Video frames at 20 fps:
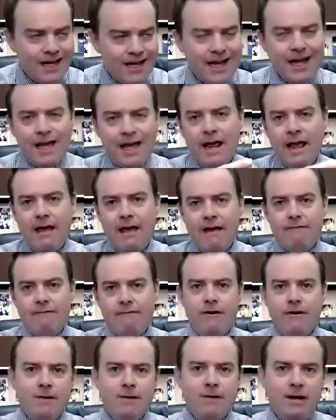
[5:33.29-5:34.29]
and
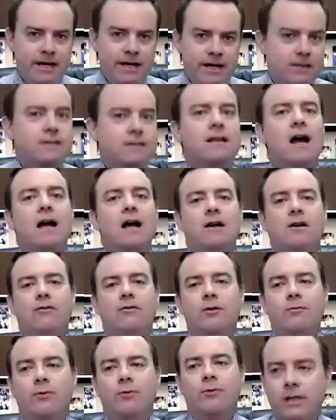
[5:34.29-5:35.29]
everybody in the locker
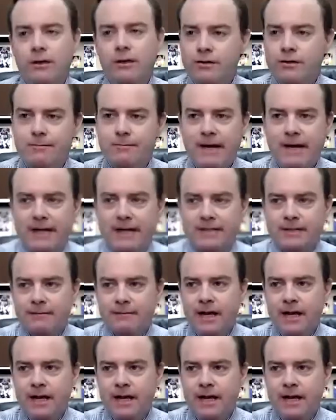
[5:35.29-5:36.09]
room really respects him.